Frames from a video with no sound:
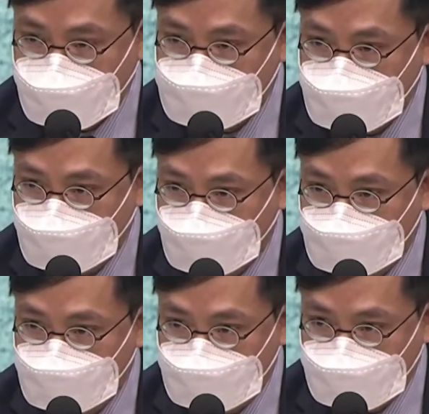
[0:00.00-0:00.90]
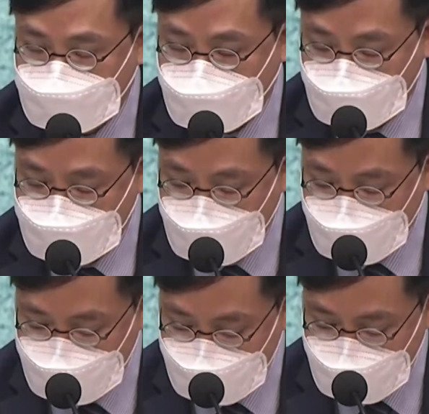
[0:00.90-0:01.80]
So we want to
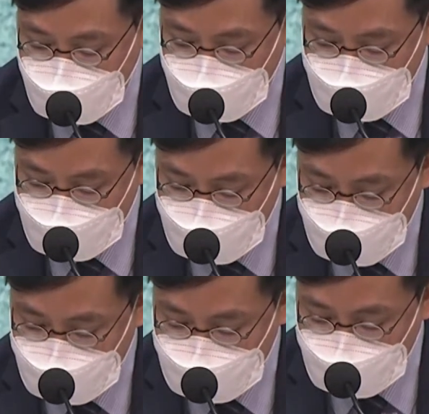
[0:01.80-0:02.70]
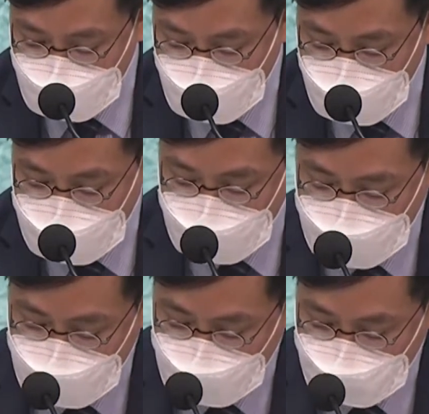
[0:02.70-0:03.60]
cut the
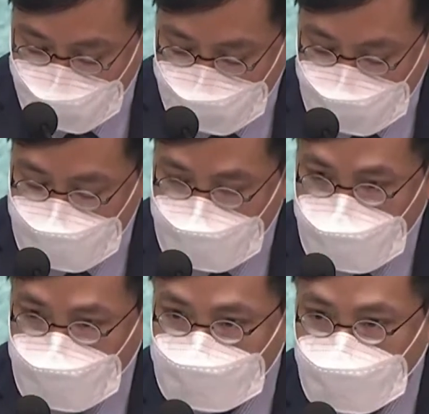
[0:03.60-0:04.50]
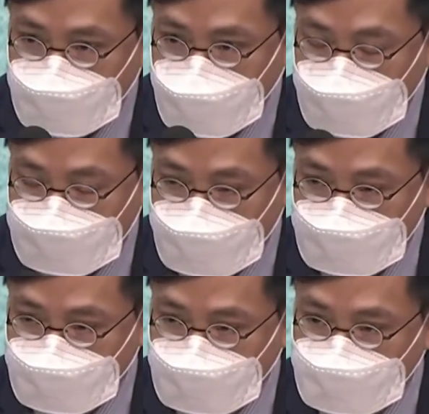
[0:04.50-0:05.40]
transmission chain in the community
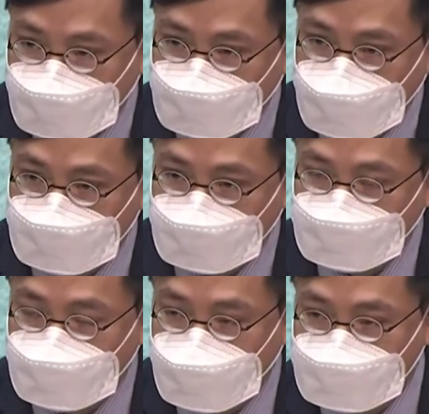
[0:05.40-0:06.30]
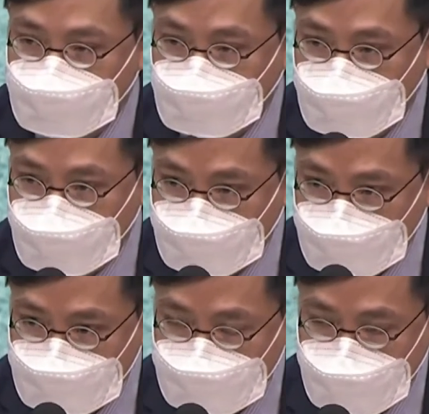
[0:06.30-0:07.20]
as much as possible.
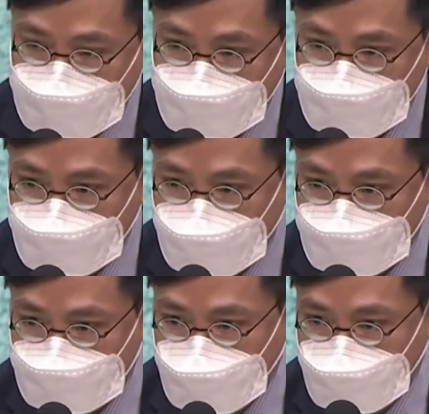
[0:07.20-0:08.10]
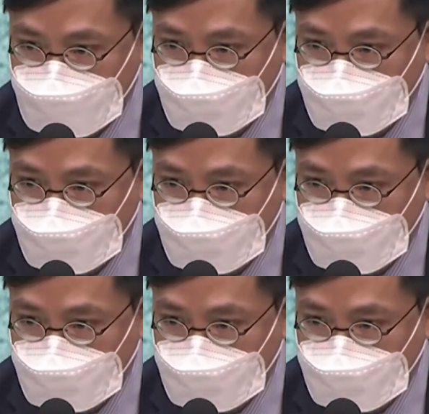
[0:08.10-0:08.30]
Apart from doing RAT,